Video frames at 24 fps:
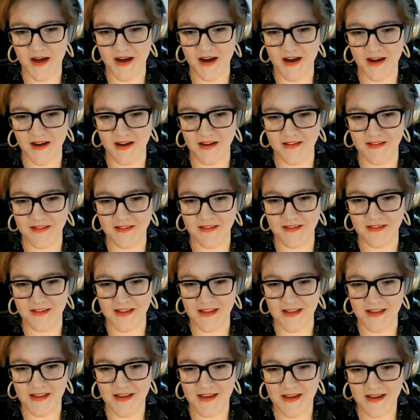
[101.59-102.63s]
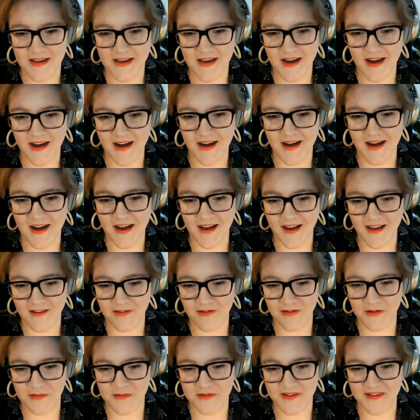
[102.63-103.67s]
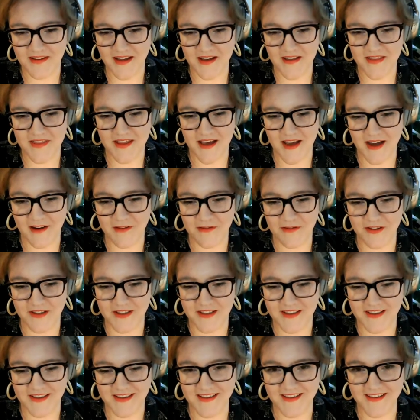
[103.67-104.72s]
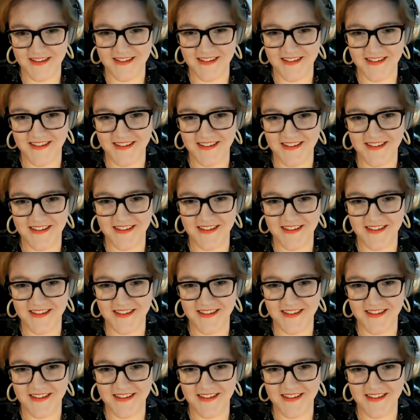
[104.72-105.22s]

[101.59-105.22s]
I see hi from South Africa.